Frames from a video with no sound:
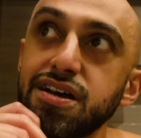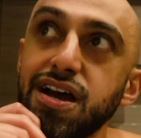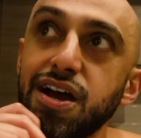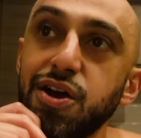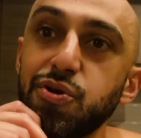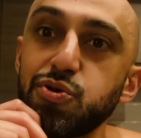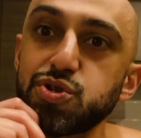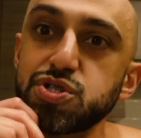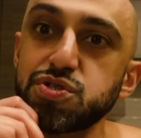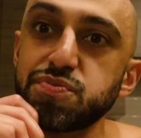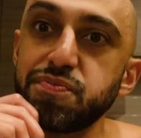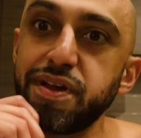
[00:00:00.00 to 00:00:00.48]
I
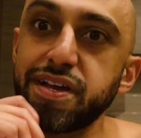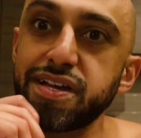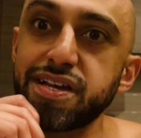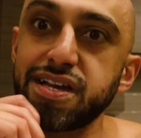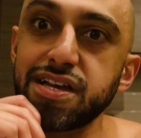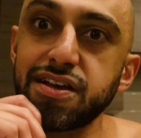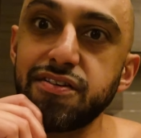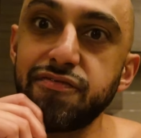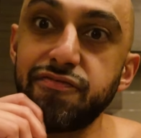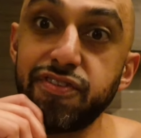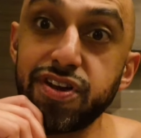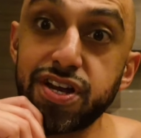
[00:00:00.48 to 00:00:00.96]
was
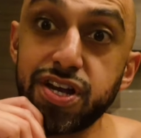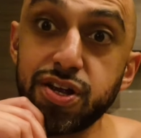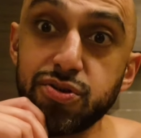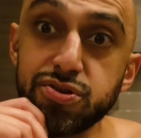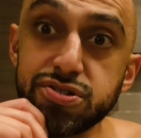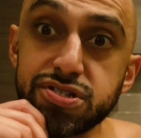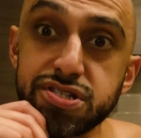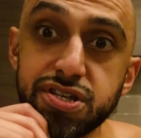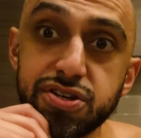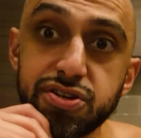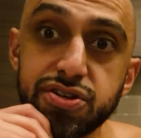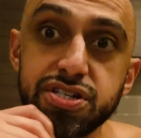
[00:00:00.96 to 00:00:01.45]
making a
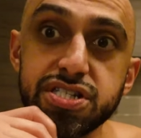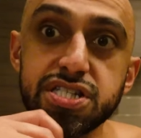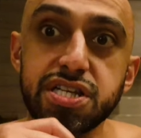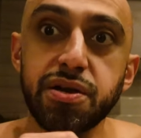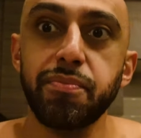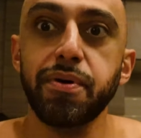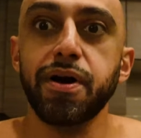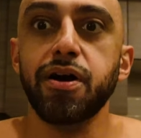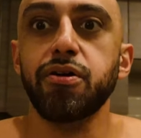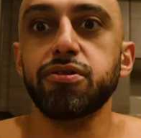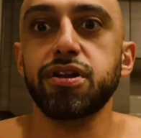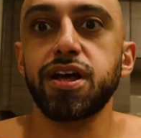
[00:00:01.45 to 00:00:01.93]
video series
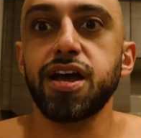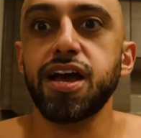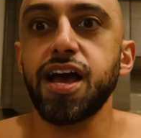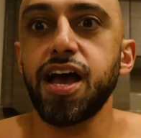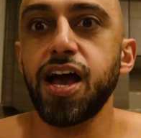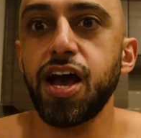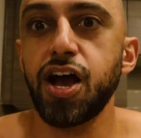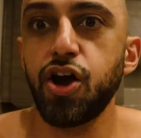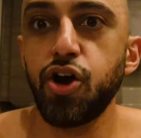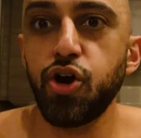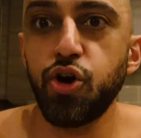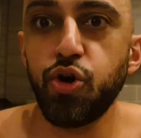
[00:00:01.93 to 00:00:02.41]
about
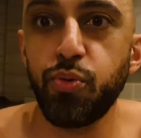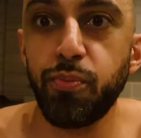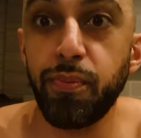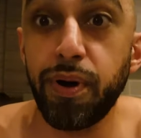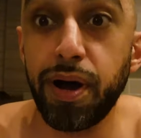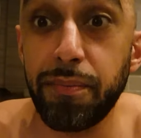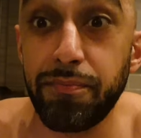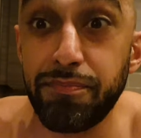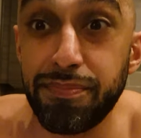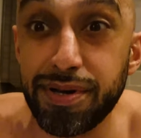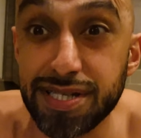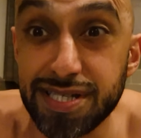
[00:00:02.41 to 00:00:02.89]
how
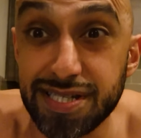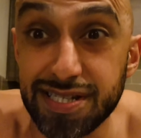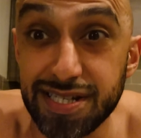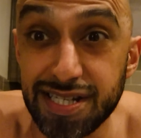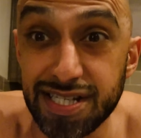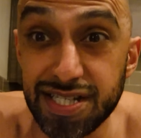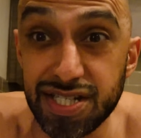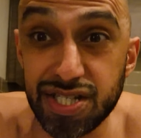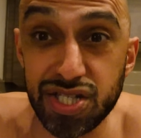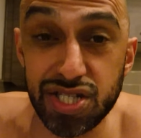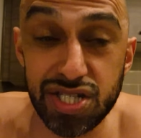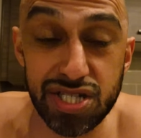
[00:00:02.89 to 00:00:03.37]
my
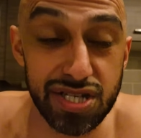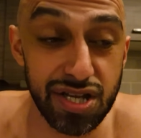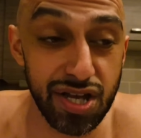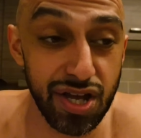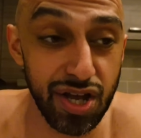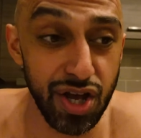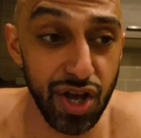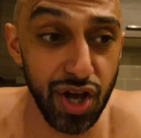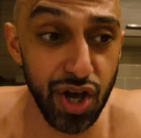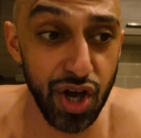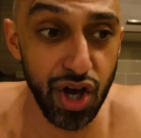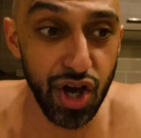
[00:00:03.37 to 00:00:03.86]
business
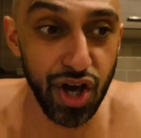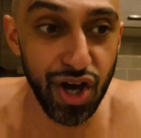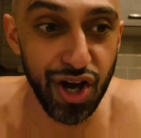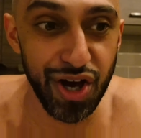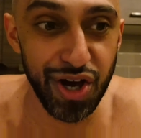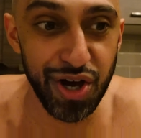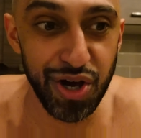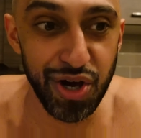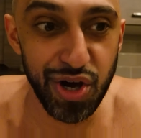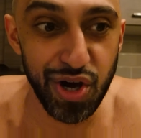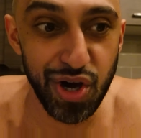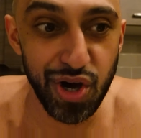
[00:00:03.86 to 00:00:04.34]

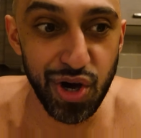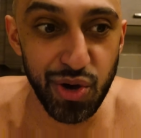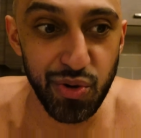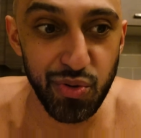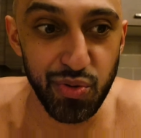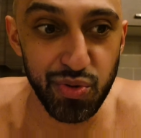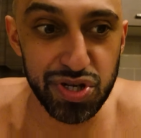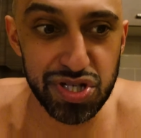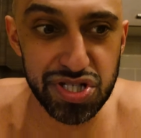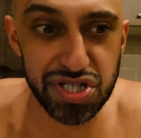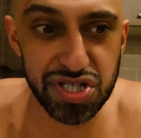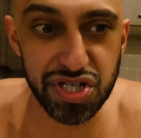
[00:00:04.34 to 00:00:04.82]

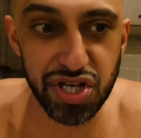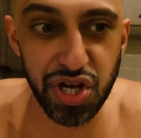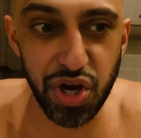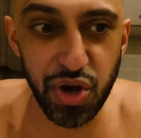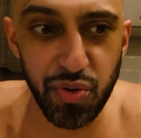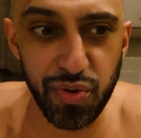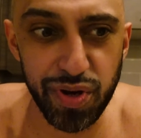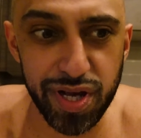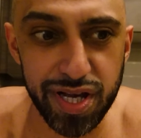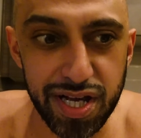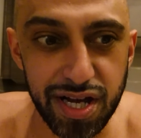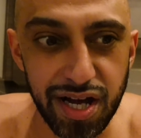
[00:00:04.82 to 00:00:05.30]
was
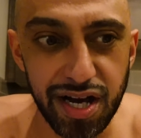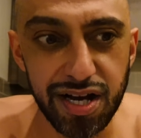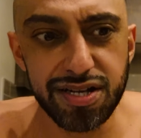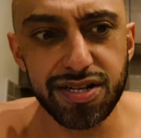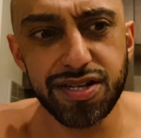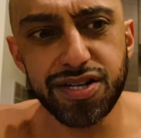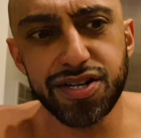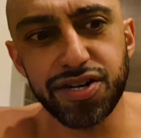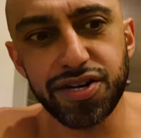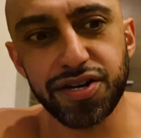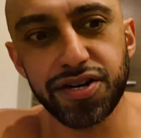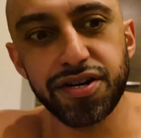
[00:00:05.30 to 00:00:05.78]
going
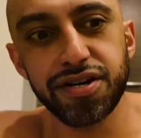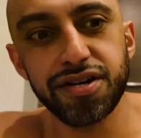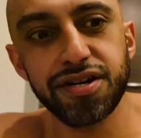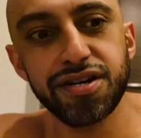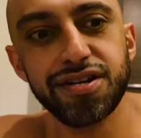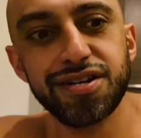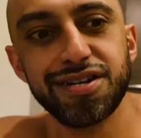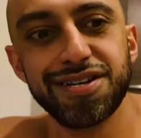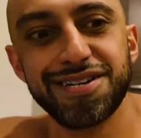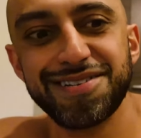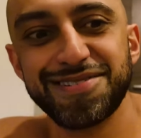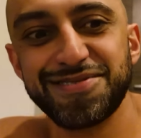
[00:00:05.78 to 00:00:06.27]
under,
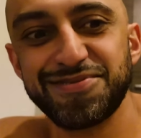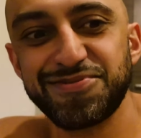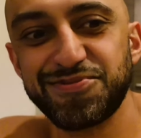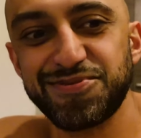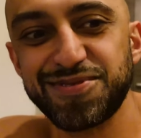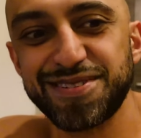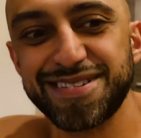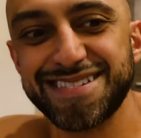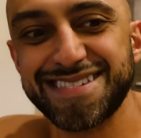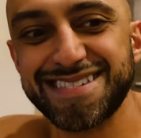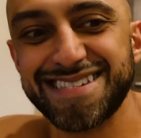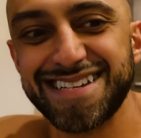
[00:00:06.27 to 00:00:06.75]

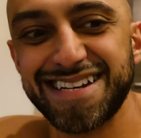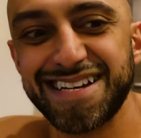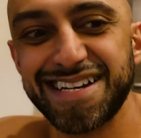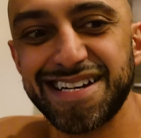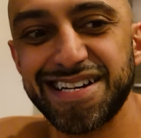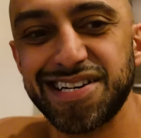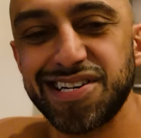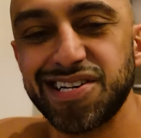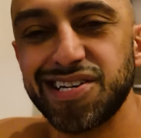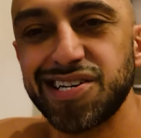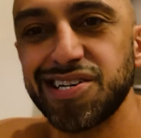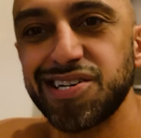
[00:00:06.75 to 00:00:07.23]

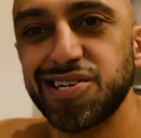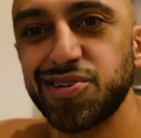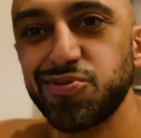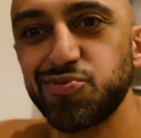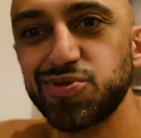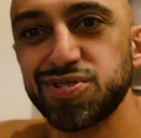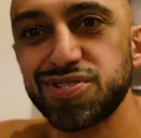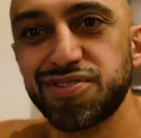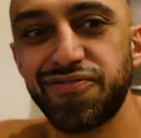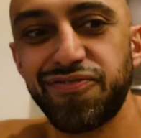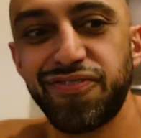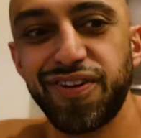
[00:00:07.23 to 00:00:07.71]

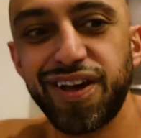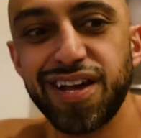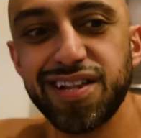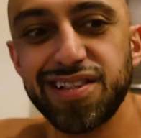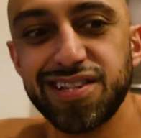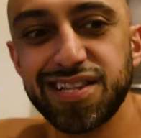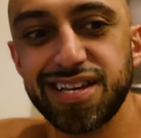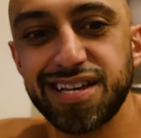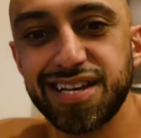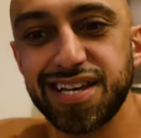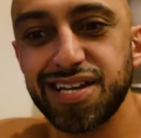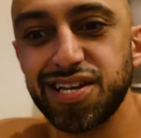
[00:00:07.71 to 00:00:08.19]
was
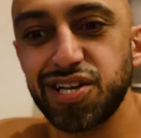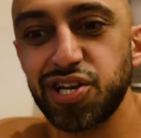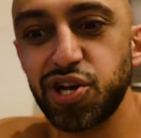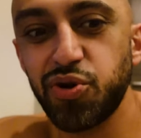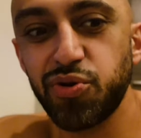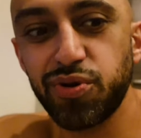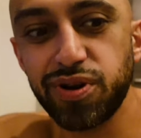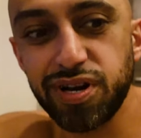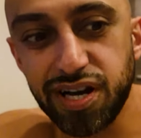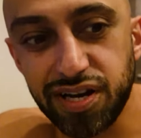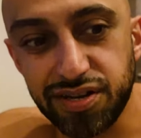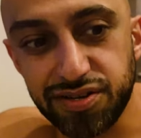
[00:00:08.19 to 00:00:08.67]
failing and going